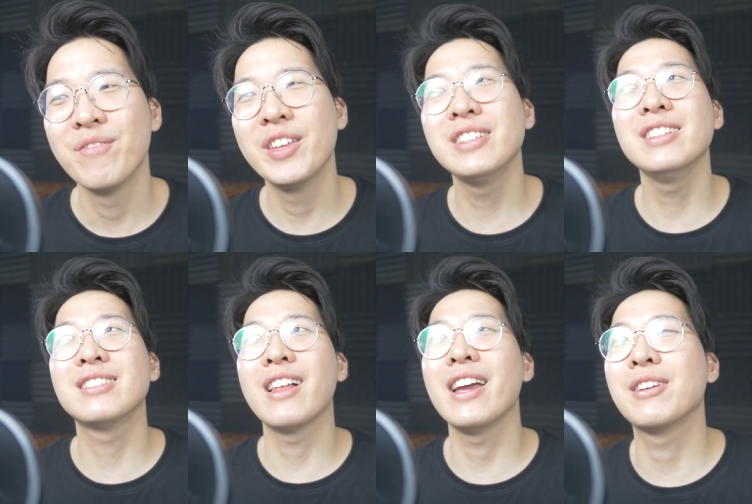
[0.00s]
This
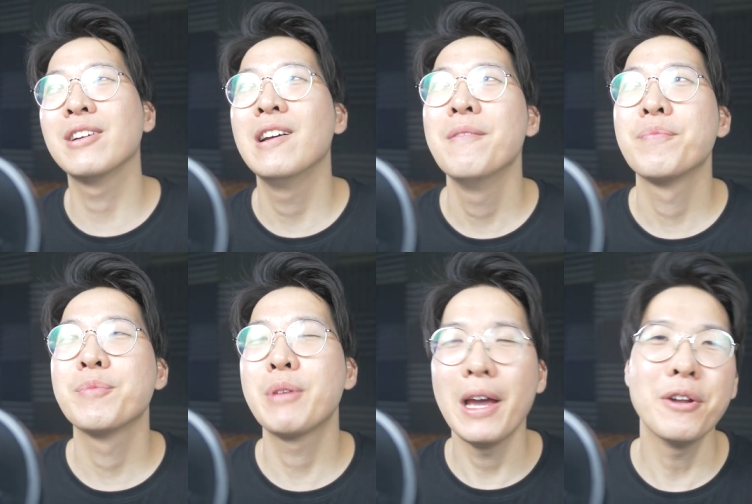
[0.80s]
is like
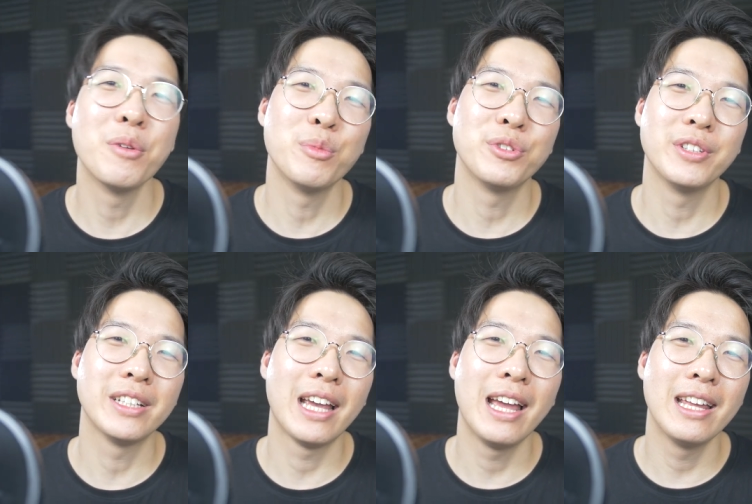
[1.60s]
piano
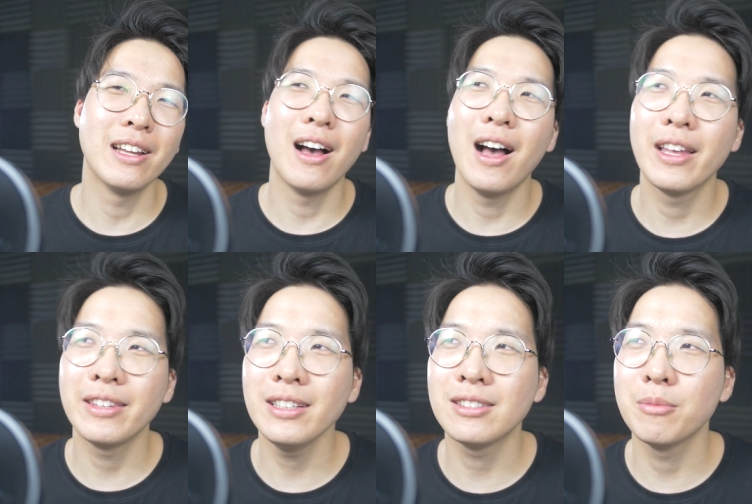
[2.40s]
music, and I
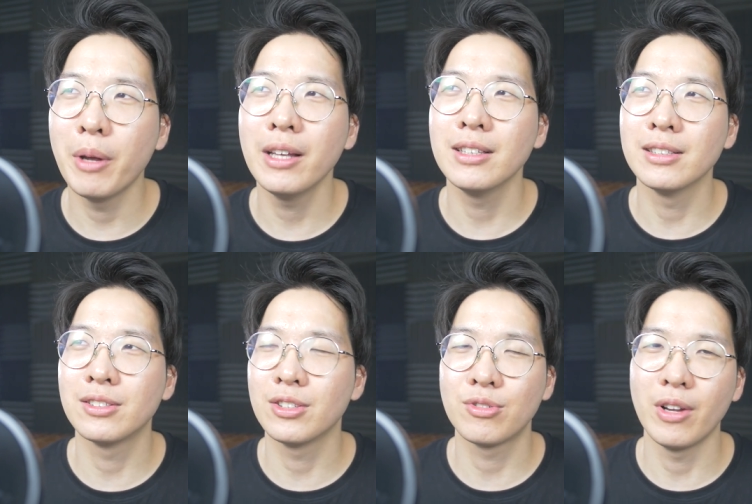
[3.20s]
think
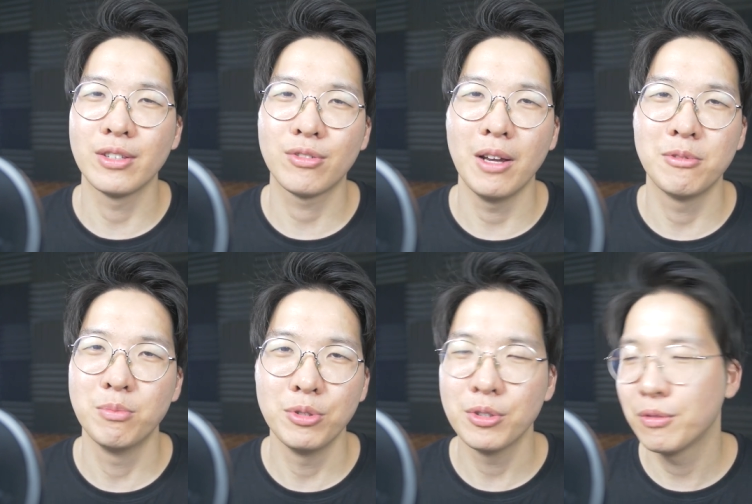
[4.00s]
Sibelius just transcribes
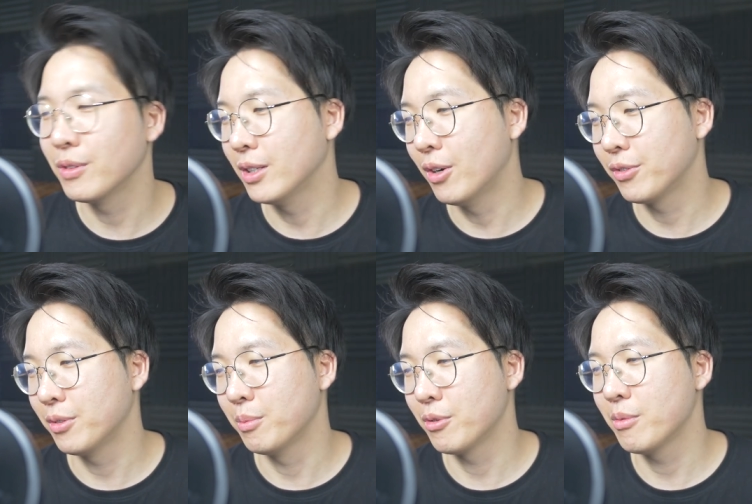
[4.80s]
beautifully
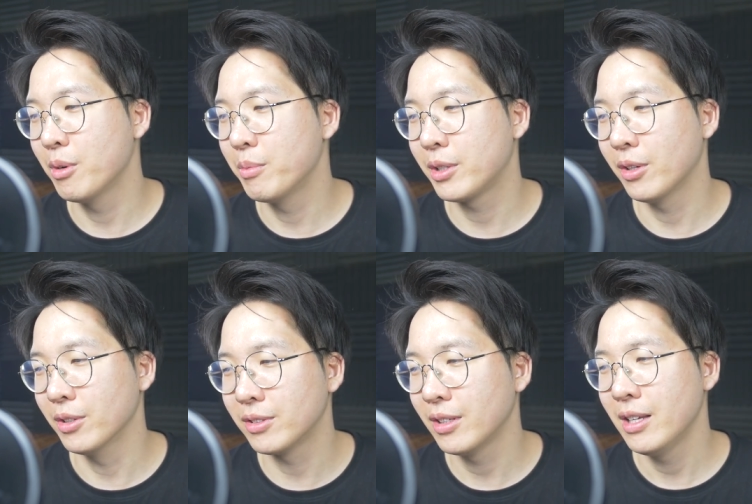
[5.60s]
onto the marimba
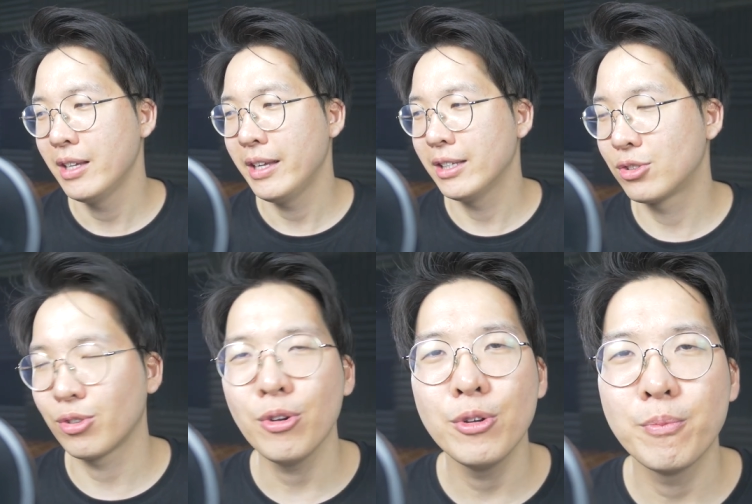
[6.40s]
because it's
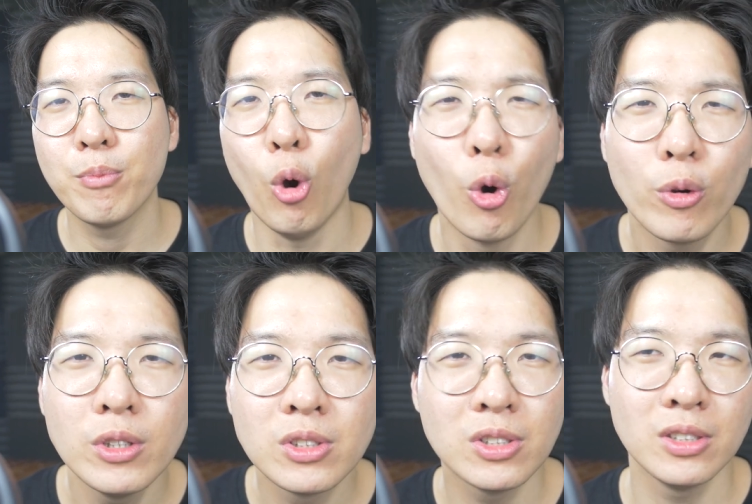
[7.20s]
so
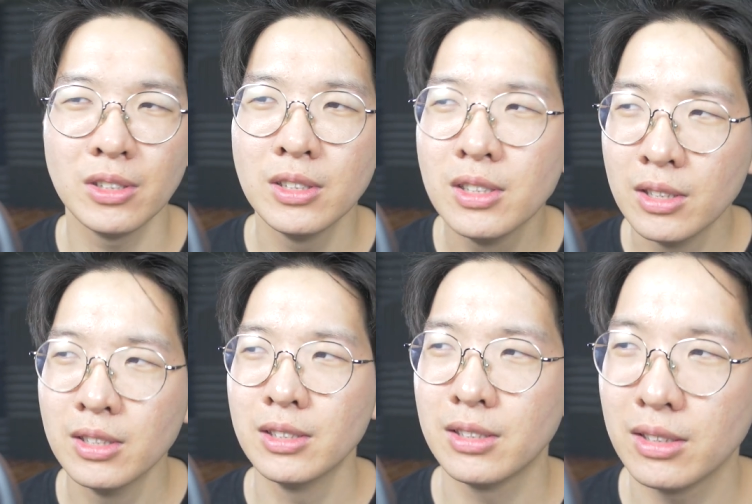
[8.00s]
porous.
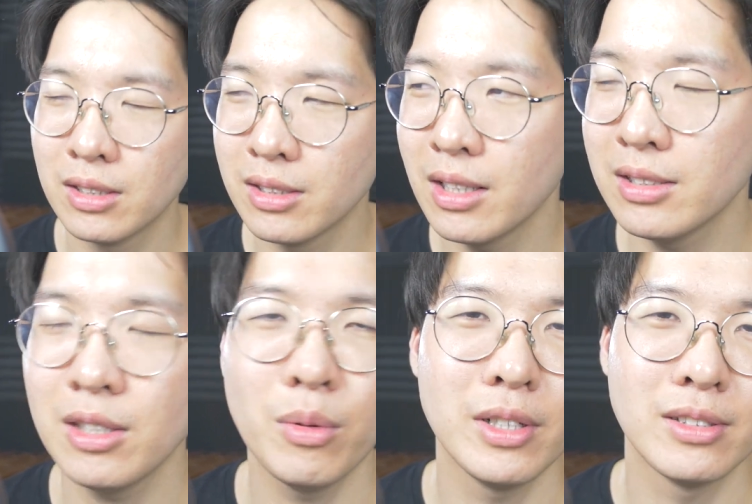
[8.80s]
Is that, is
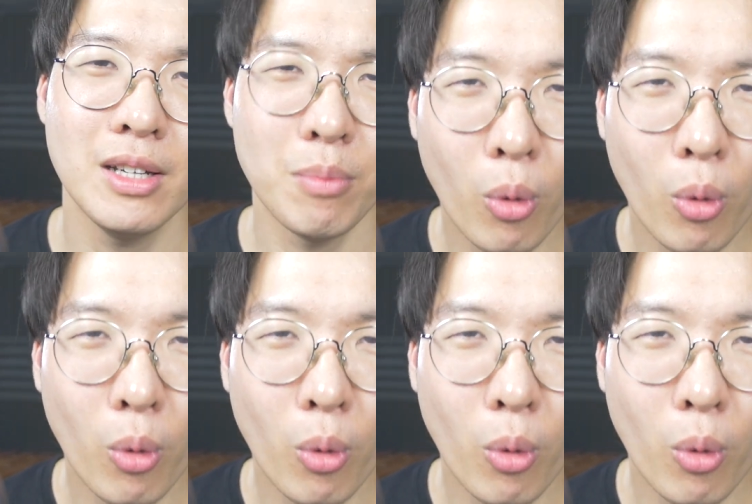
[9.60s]
that a way to say it?